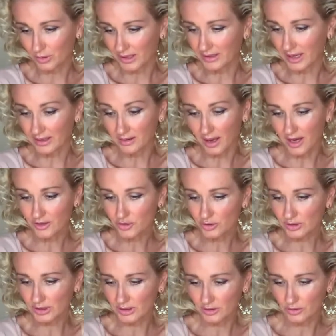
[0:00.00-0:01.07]
And
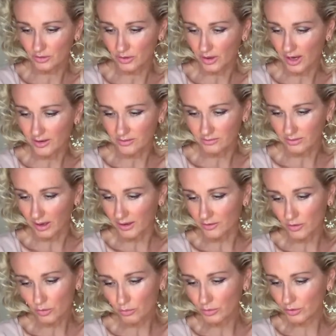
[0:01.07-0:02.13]
actually, I
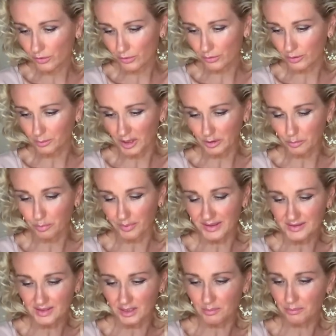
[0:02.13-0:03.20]
know you heard about
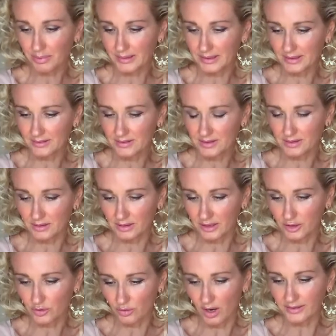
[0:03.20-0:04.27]
breast implant,
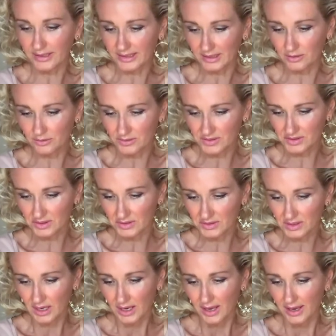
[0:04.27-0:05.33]
like chronic
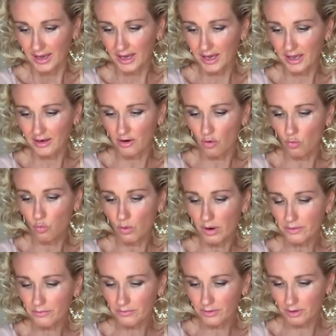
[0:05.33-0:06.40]
illnesses. And
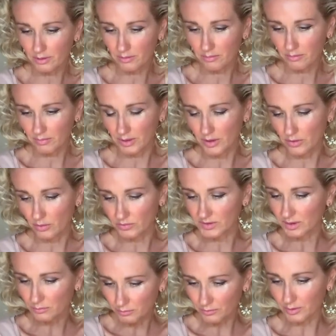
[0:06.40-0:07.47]
one of them,
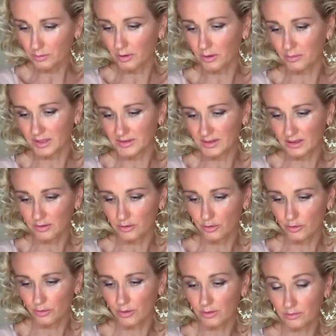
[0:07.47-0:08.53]
some of them are
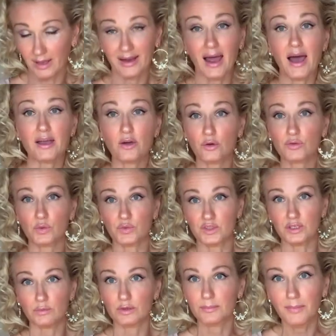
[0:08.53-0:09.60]
basically that I also
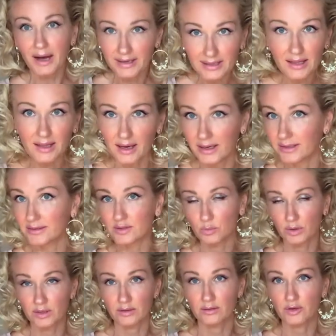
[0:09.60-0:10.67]
see with my clients
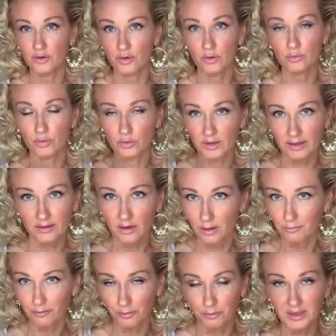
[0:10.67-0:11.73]
when, that
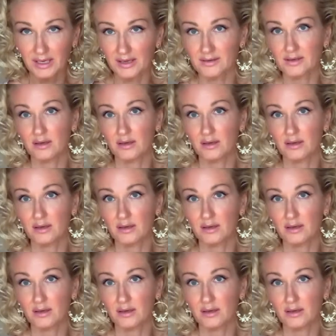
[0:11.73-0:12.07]
come for me